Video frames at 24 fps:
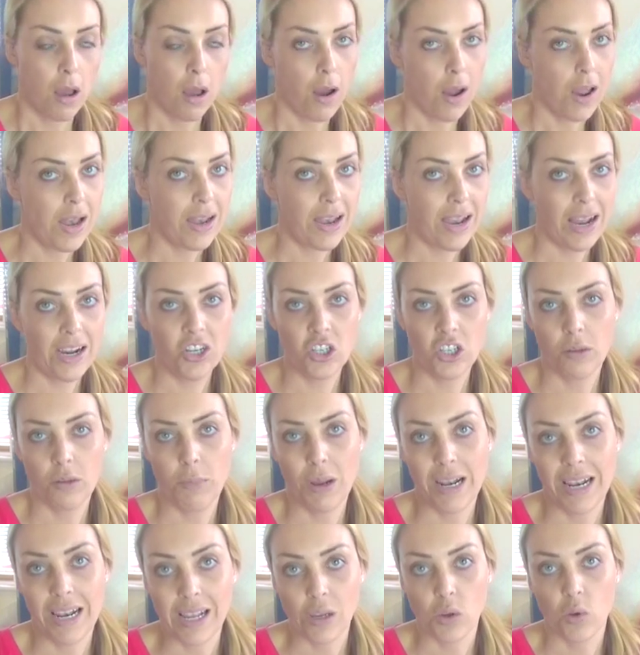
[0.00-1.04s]
I lash them
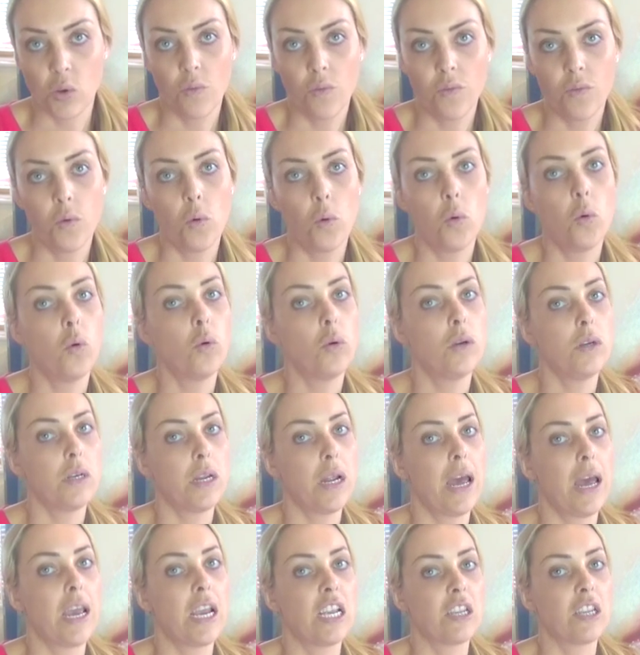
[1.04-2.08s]
at least 4
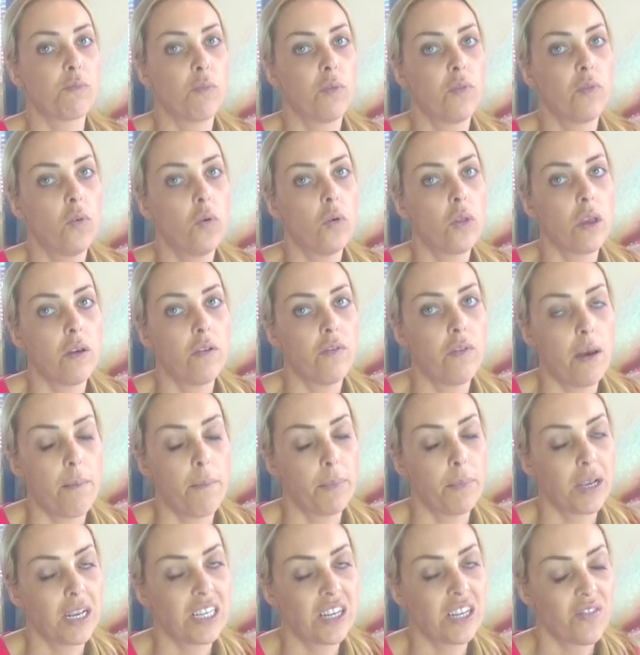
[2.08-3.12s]
days before the
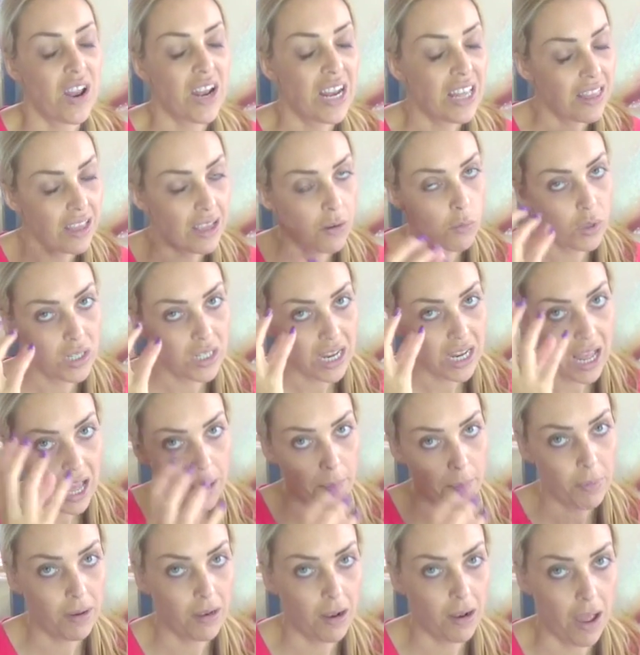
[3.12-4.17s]
event, because if anything was to
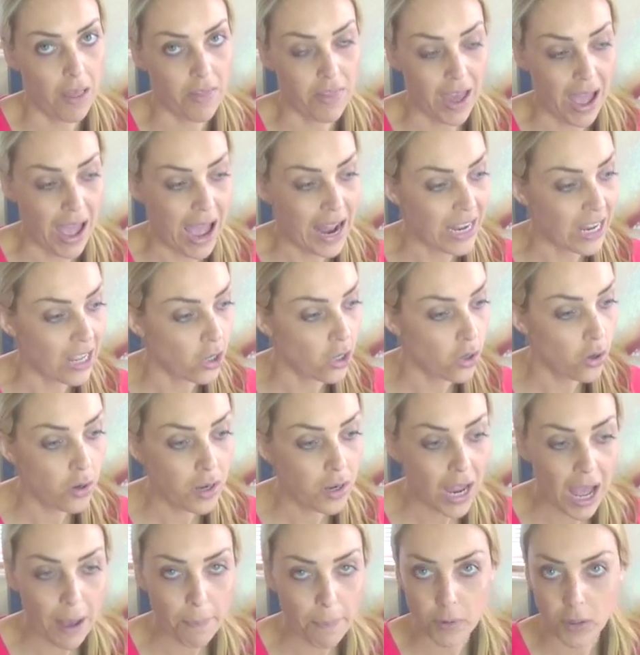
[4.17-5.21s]
happen like that, and it
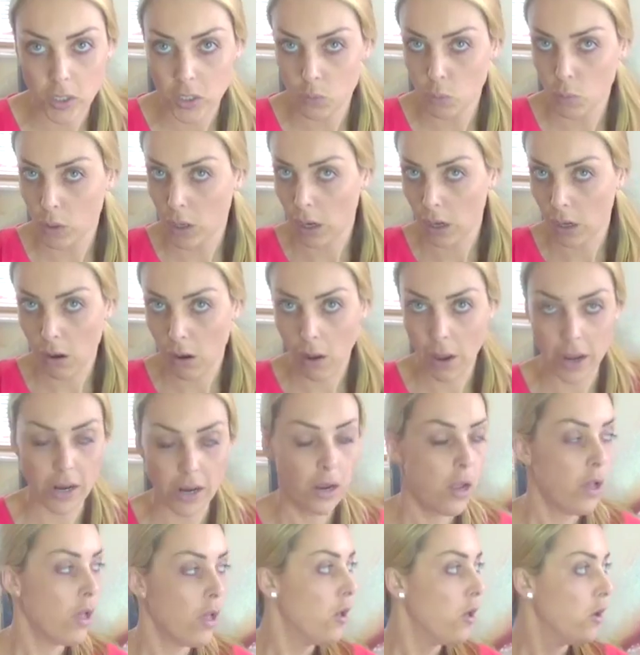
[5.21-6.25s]
could happen to a
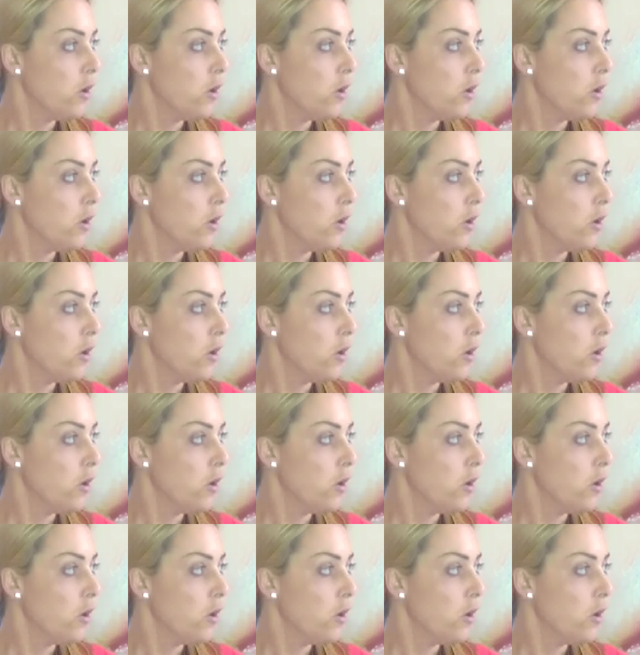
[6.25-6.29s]
client